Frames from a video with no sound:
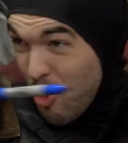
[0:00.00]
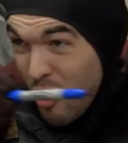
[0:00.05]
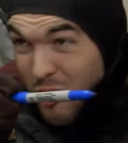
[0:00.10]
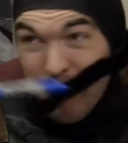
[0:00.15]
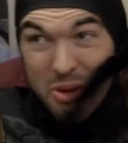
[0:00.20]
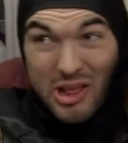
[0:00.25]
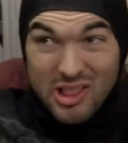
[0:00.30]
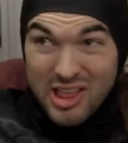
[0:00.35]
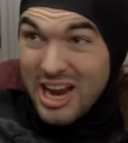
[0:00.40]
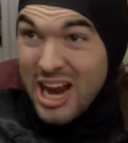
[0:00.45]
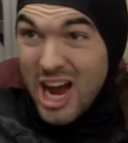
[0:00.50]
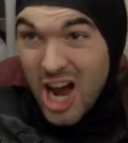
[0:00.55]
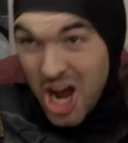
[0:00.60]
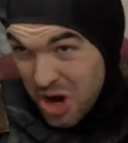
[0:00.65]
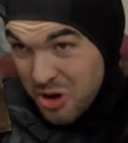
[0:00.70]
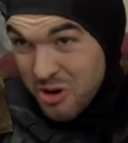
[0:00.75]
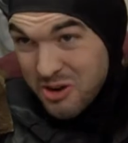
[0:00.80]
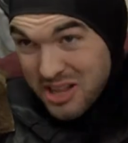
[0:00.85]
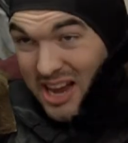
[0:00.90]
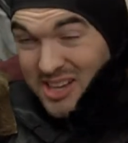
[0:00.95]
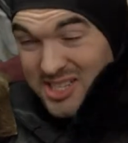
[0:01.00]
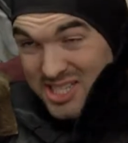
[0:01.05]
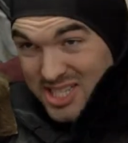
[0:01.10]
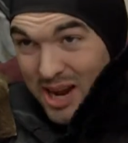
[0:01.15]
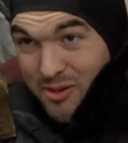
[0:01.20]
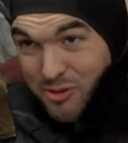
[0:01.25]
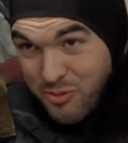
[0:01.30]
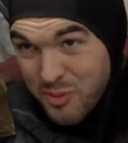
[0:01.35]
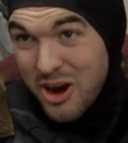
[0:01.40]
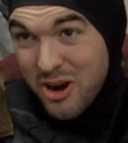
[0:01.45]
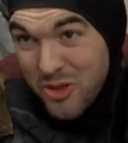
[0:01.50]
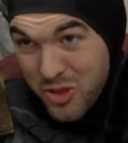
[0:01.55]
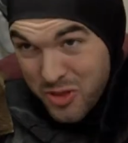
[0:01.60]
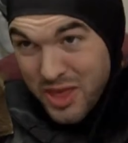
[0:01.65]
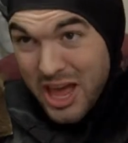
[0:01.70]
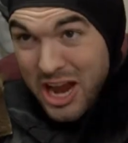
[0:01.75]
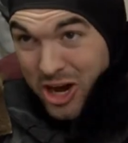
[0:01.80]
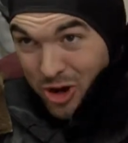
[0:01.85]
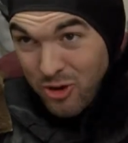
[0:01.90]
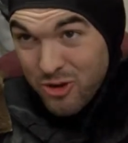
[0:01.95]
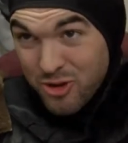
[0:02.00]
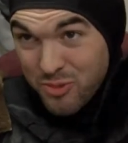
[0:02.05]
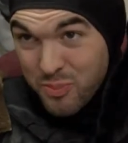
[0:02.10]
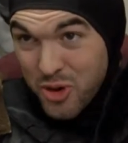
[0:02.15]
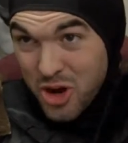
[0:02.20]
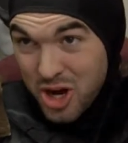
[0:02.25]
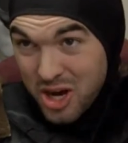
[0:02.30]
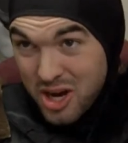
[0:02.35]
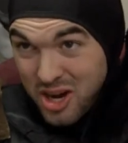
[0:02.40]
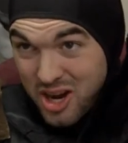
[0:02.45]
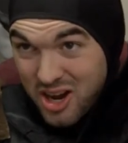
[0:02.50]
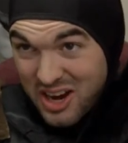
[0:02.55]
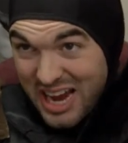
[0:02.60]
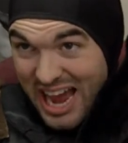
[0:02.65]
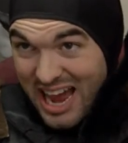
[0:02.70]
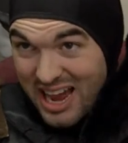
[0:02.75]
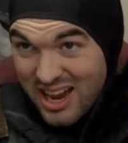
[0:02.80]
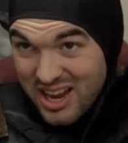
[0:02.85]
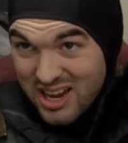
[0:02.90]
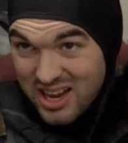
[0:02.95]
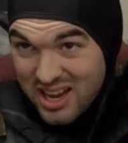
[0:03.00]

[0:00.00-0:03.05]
would be like 100,000 times better than that girl's book, okay?